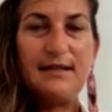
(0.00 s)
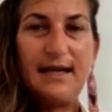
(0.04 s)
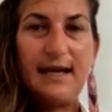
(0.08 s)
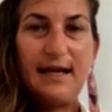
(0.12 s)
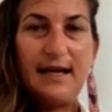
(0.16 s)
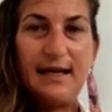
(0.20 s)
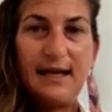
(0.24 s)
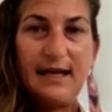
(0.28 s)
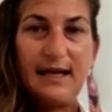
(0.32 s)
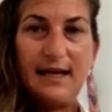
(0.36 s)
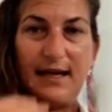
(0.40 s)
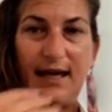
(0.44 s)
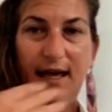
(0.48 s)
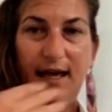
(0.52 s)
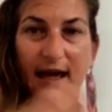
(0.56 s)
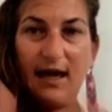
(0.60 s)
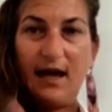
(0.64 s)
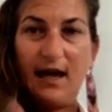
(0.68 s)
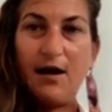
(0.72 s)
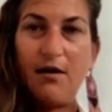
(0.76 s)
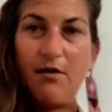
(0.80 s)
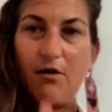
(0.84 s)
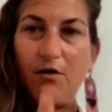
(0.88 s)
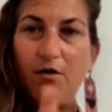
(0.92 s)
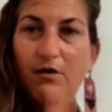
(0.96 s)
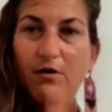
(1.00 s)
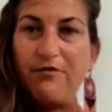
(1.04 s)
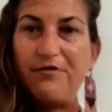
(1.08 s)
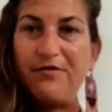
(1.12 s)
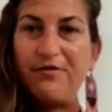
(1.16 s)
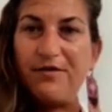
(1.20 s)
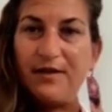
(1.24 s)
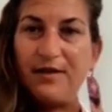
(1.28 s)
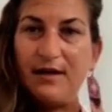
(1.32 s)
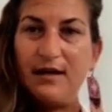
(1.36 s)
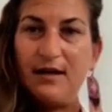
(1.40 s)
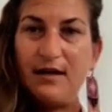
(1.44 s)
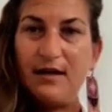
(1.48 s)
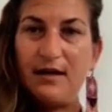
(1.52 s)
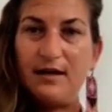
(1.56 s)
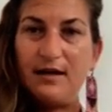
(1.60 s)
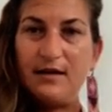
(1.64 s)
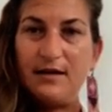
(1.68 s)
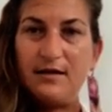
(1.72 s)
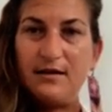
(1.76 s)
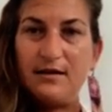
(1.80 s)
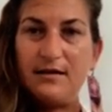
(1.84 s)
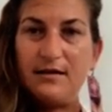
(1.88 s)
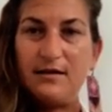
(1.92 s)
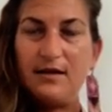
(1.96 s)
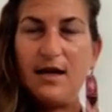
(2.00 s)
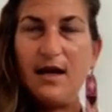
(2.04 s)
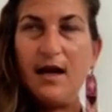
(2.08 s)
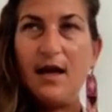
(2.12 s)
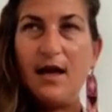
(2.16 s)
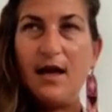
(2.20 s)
taking care of things